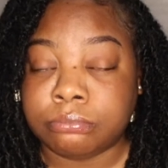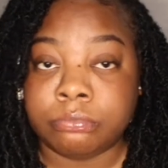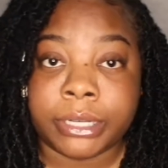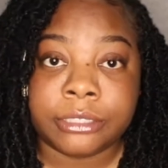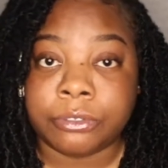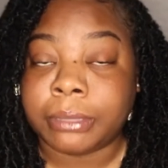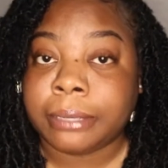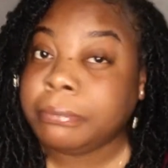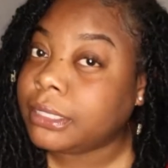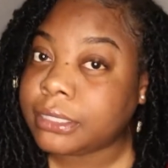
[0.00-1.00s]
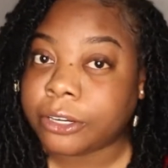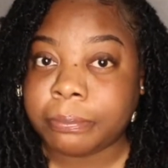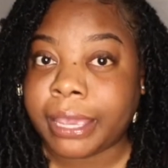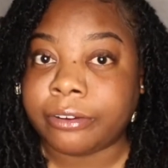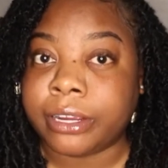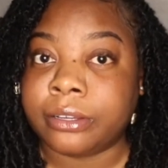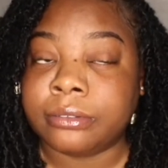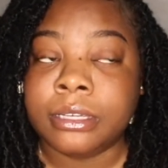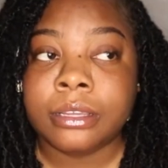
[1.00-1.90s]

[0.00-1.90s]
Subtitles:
raised from like military background.